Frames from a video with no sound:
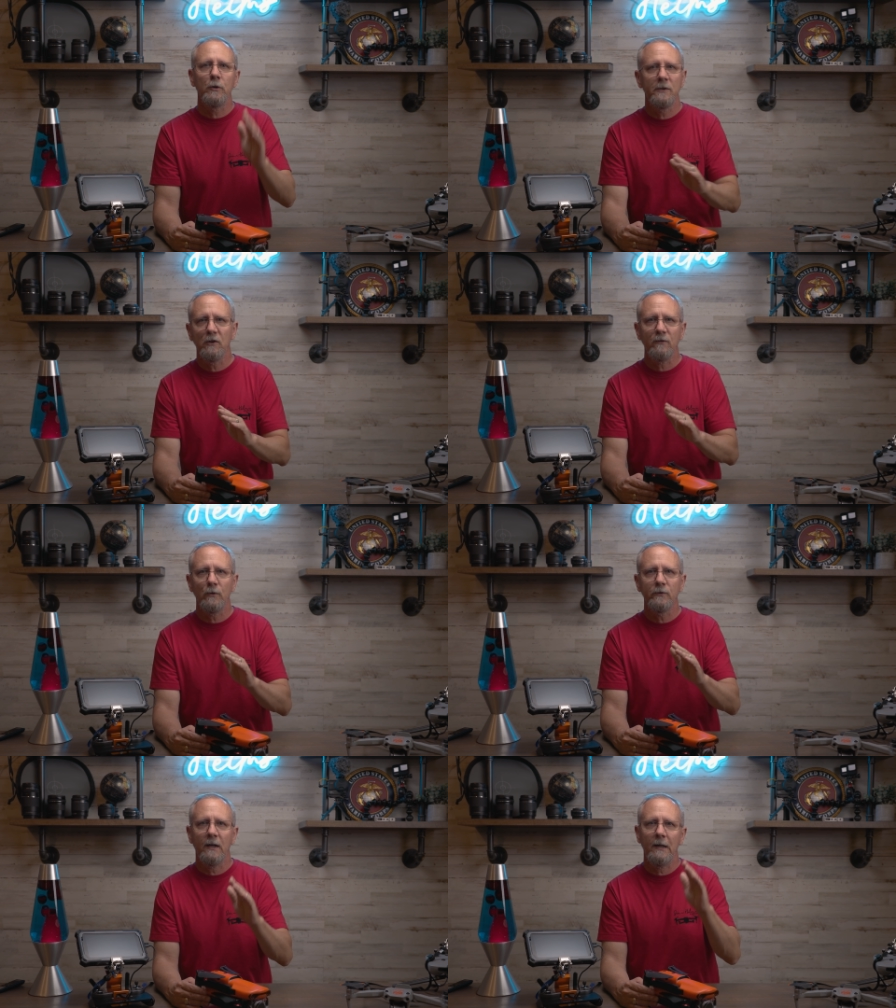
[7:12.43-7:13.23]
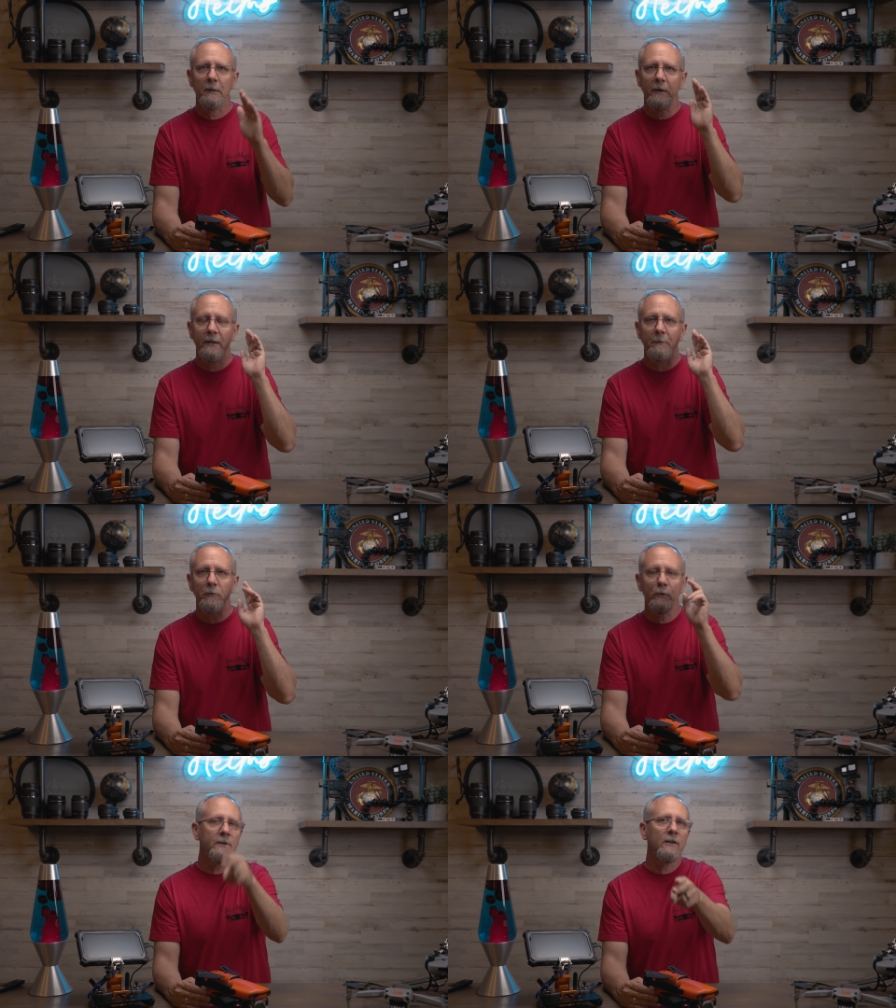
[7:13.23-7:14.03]
this full time and I'm
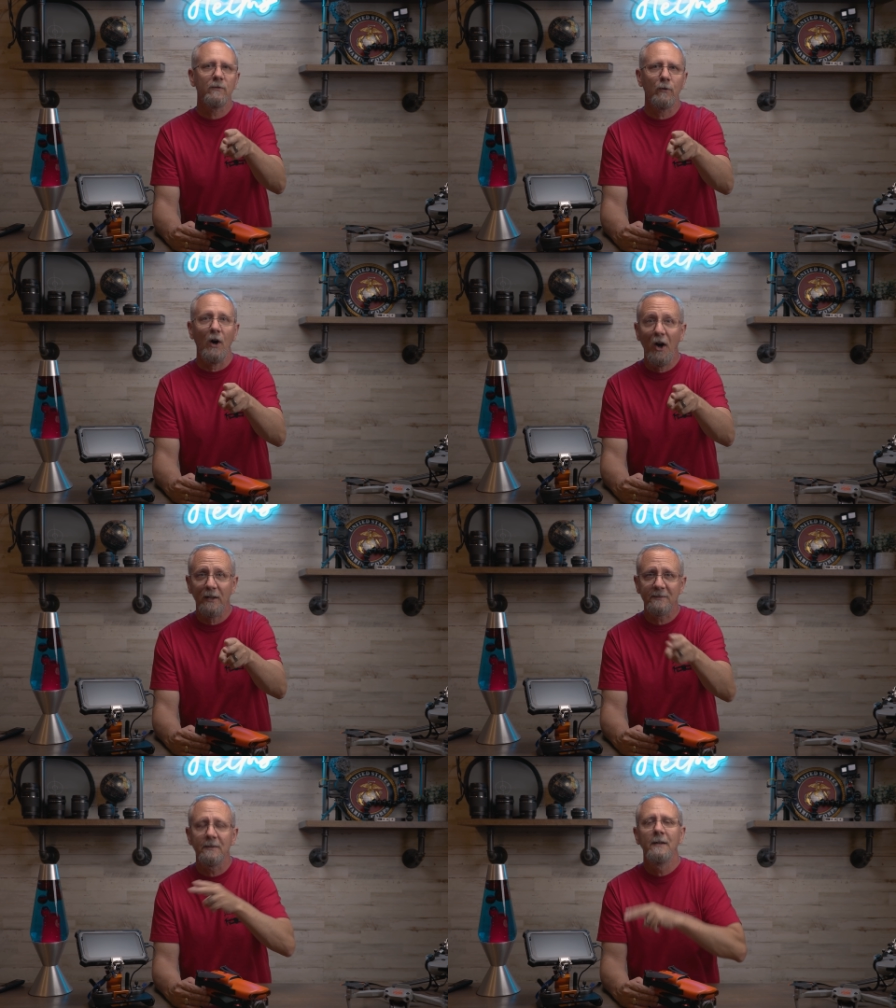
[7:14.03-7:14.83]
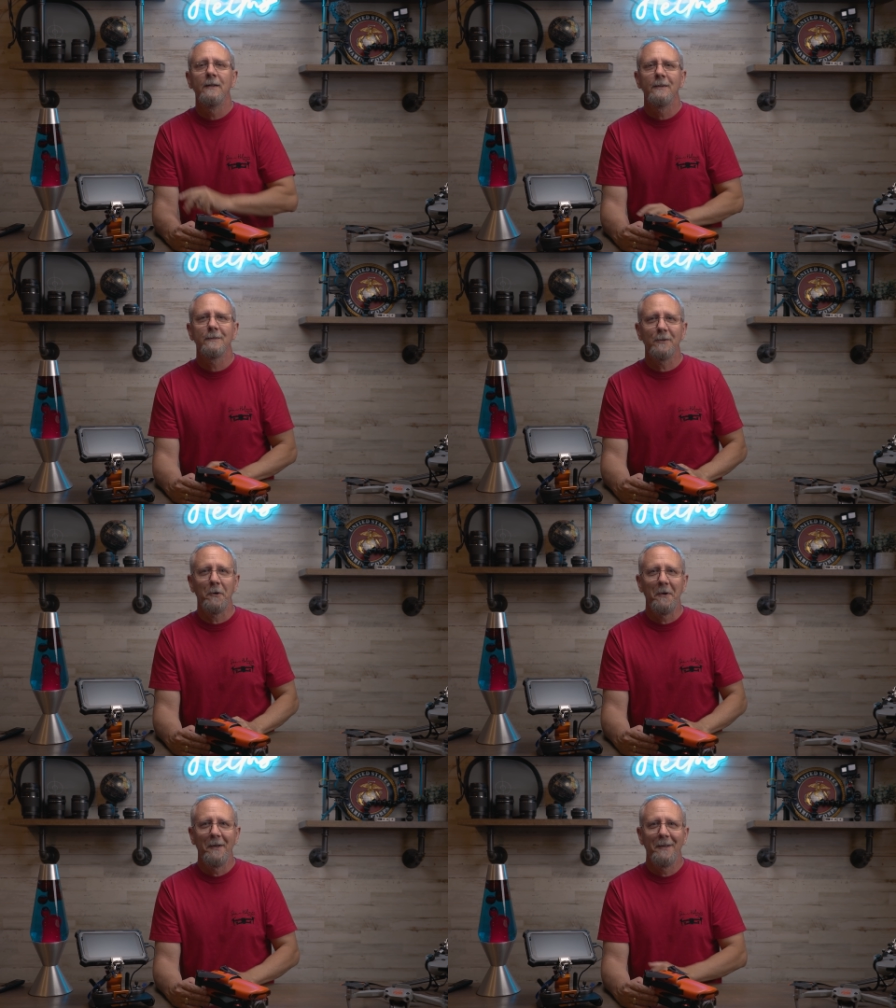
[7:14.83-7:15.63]
doing this for us.
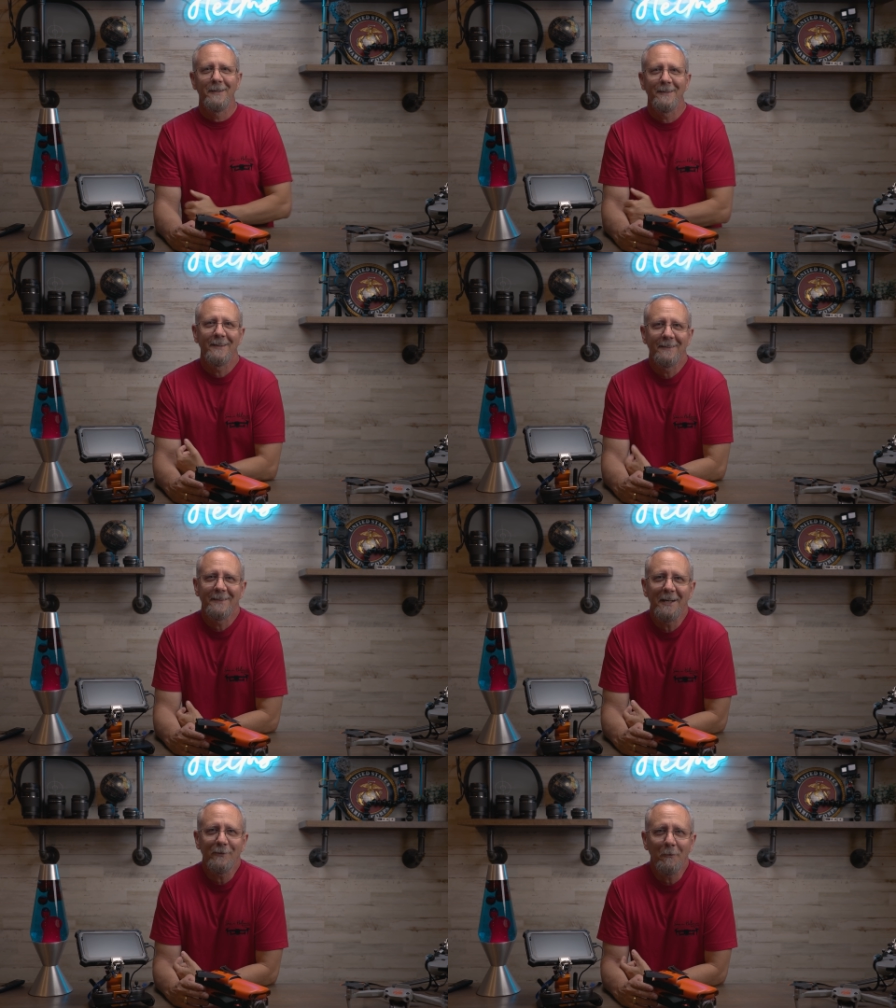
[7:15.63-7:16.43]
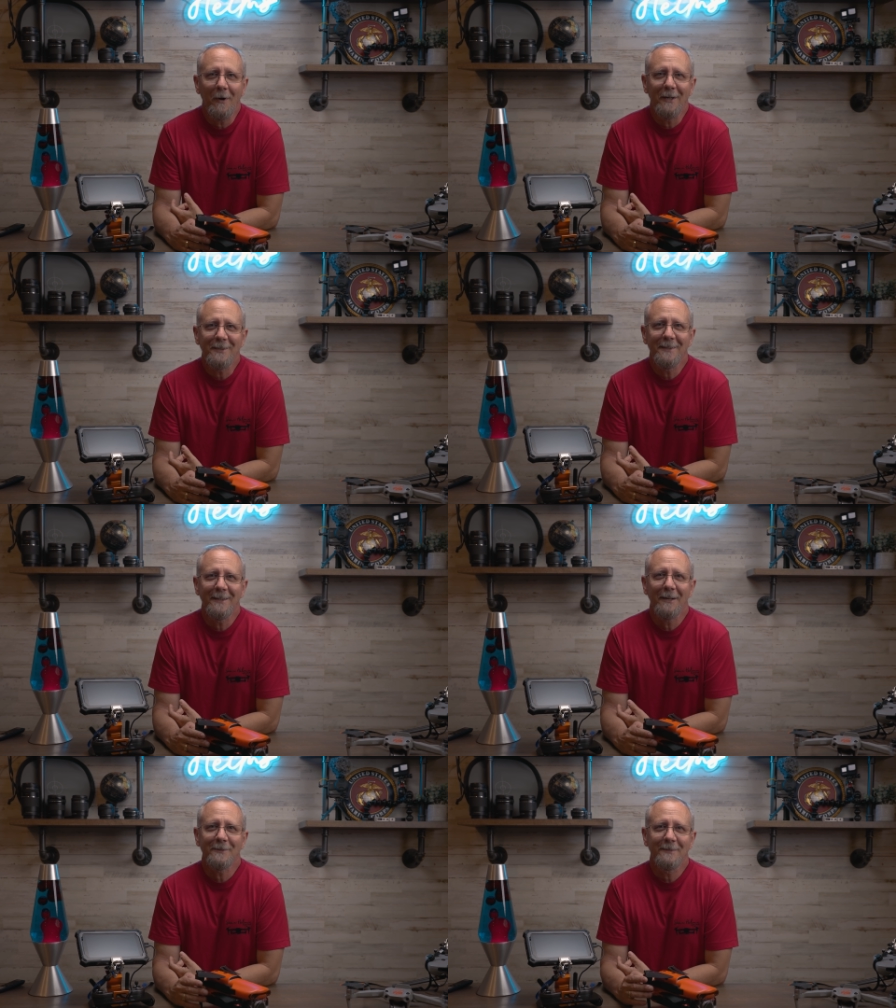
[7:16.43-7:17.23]
So thanks for watching
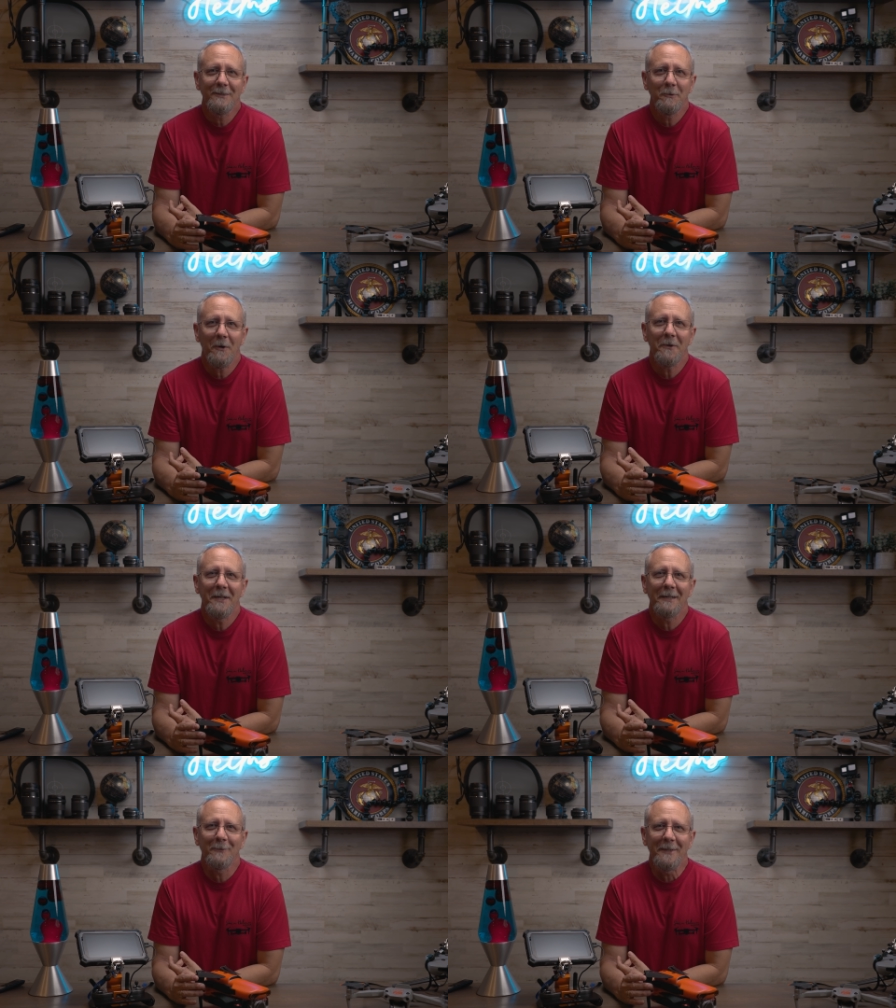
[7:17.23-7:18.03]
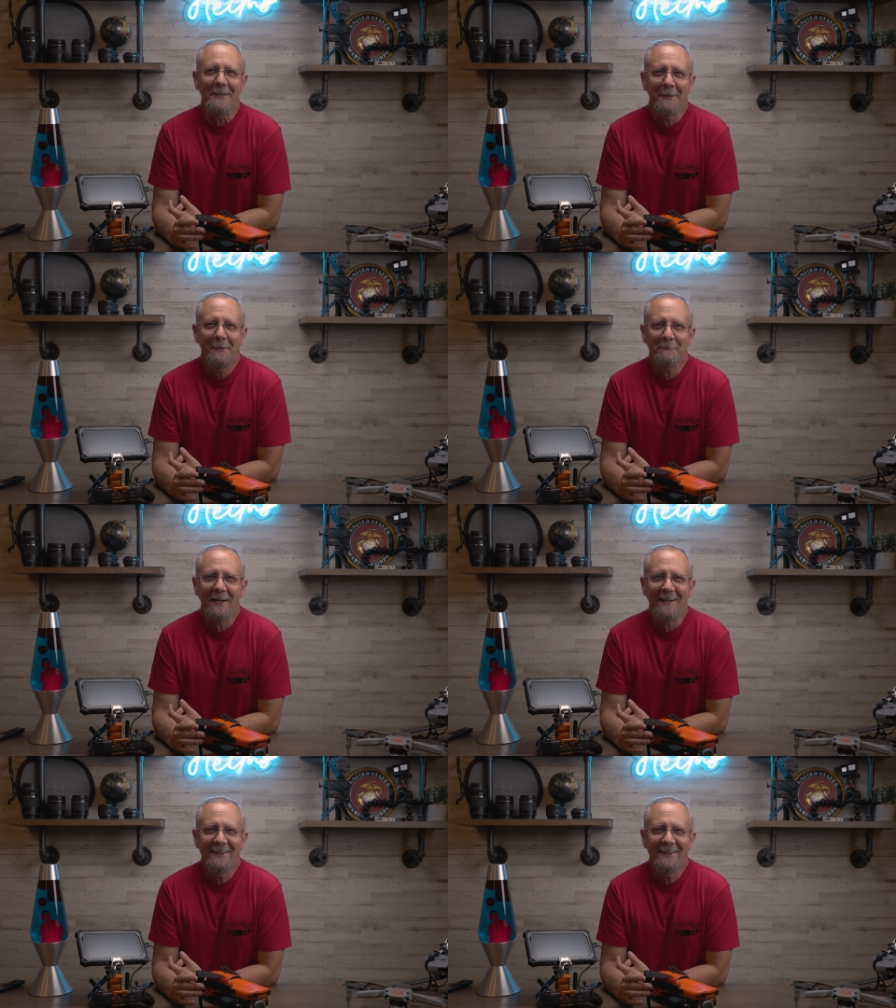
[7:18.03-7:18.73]
and I'll see you all next week. Bye.